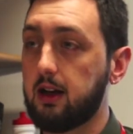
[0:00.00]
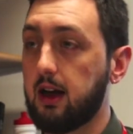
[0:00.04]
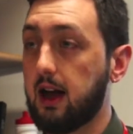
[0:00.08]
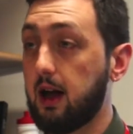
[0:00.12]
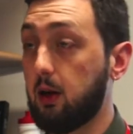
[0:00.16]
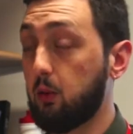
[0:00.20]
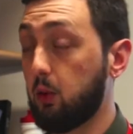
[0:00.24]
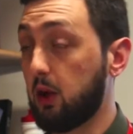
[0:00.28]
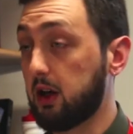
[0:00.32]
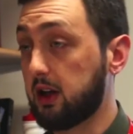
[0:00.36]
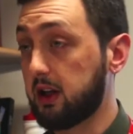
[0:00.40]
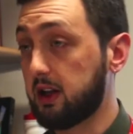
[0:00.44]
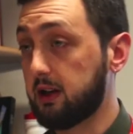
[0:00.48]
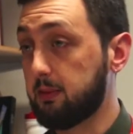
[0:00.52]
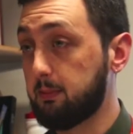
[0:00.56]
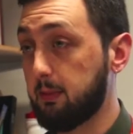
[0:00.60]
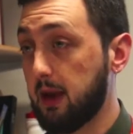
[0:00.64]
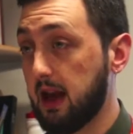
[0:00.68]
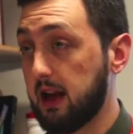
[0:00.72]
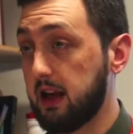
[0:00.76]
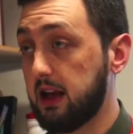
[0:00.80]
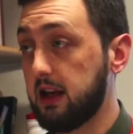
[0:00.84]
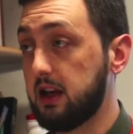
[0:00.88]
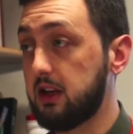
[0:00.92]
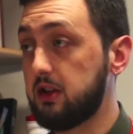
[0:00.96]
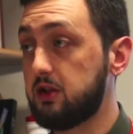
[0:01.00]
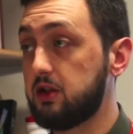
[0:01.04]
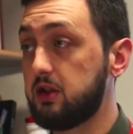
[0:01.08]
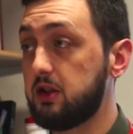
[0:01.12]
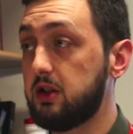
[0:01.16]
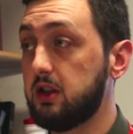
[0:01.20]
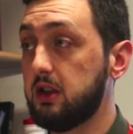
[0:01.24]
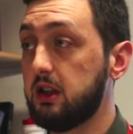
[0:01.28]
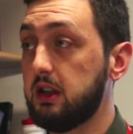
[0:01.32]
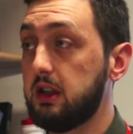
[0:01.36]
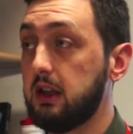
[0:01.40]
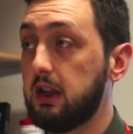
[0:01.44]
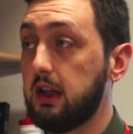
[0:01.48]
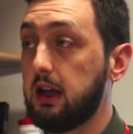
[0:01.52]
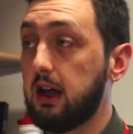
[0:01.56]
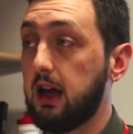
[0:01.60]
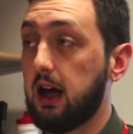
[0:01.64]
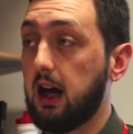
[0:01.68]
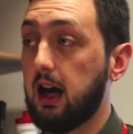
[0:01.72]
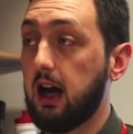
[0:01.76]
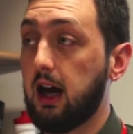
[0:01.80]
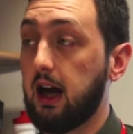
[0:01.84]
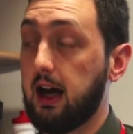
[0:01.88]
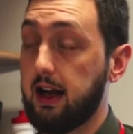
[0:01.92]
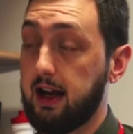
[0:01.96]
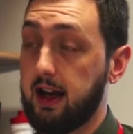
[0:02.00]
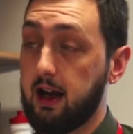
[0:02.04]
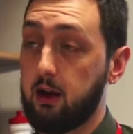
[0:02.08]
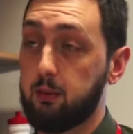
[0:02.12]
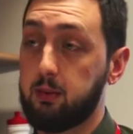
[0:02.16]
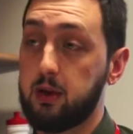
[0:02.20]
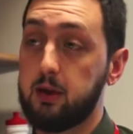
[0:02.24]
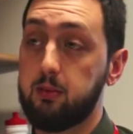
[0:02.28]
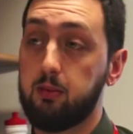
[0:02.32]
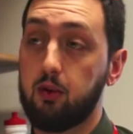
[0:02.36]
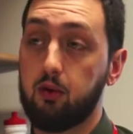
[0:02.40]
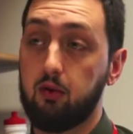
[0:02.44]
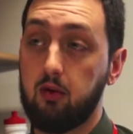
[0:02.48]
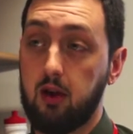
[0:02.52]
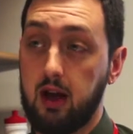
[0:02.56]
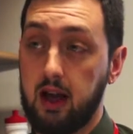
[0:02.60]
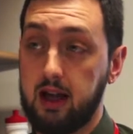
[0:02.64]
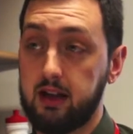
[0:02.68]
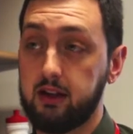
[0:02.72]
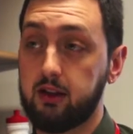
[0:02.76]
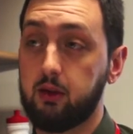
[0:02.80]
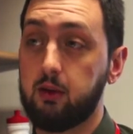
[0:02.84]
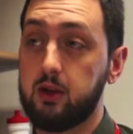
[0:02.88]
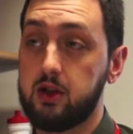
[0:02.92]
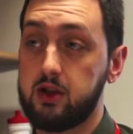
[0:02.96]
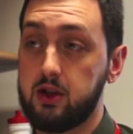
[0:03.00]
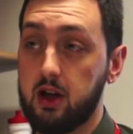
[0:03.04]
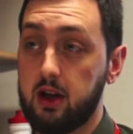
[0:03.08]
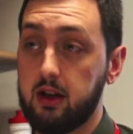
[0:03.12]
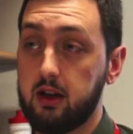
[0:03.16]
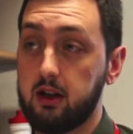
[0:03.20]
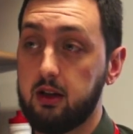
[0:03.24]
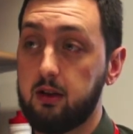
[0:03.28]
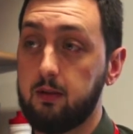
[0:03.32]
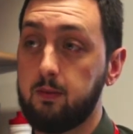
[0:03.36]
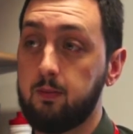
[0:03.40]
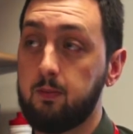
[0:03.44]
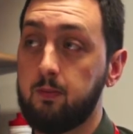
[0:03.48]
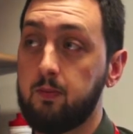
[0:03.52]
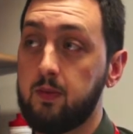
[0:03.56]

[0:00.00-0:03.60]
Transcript: how work is managed, and how people relate to each other.